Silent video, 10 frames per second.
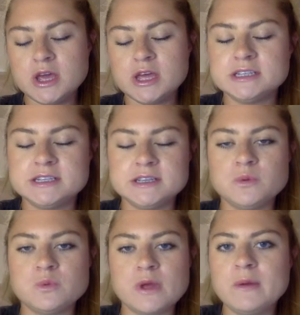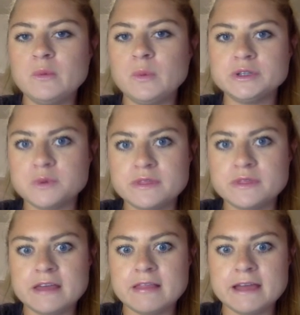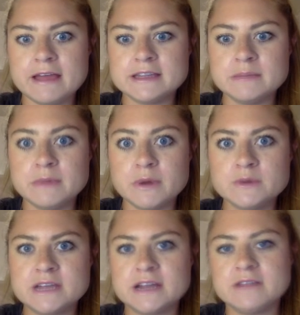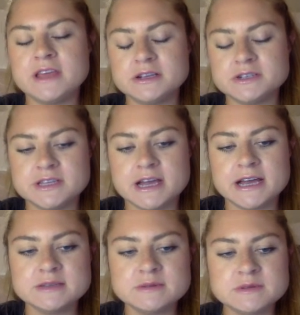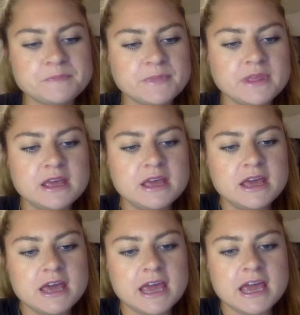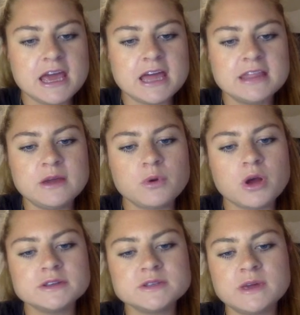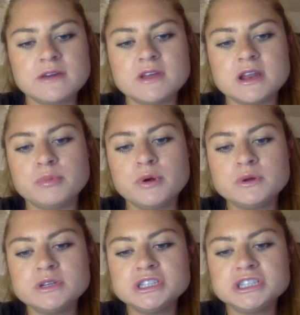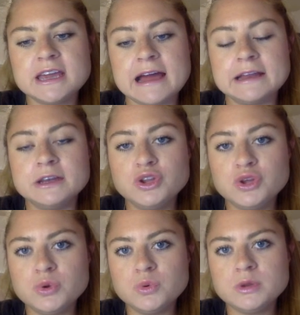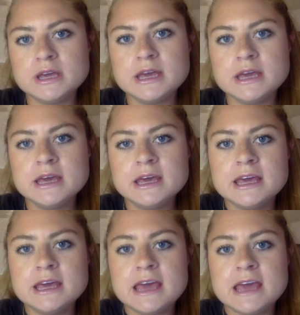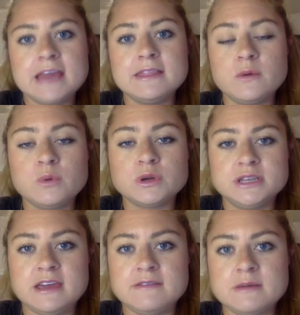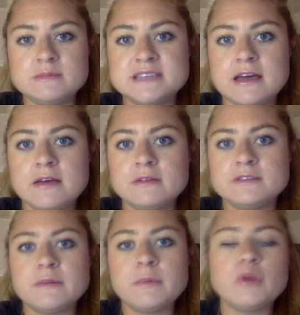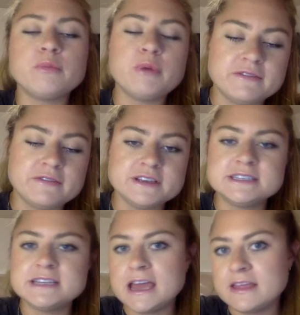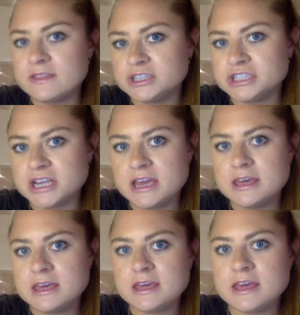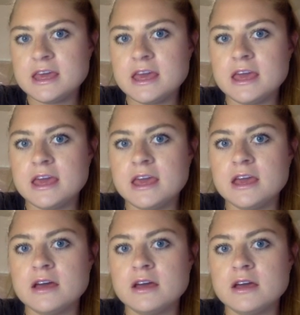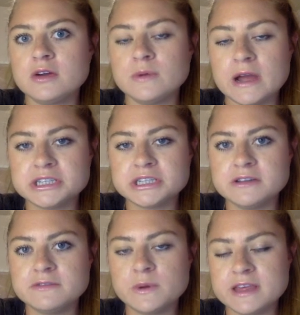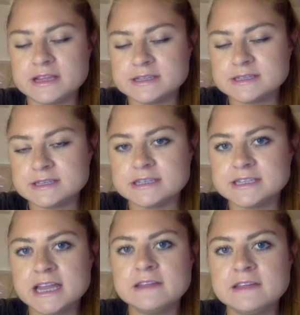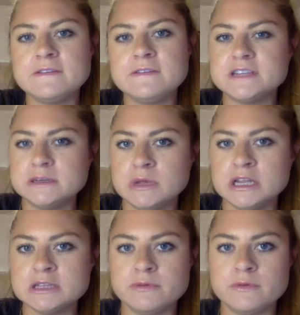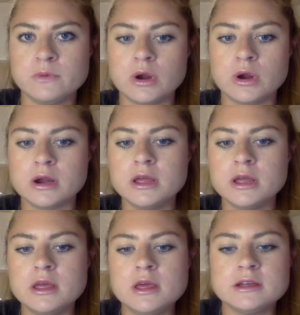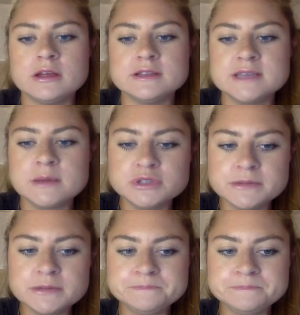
to rate which one they liked the most out of the exercises. And they were also given a protein shake at noon, and they were to give themselves, for both breakfast and the shake, a correction with insulin 10 to 15 minutes before consumption.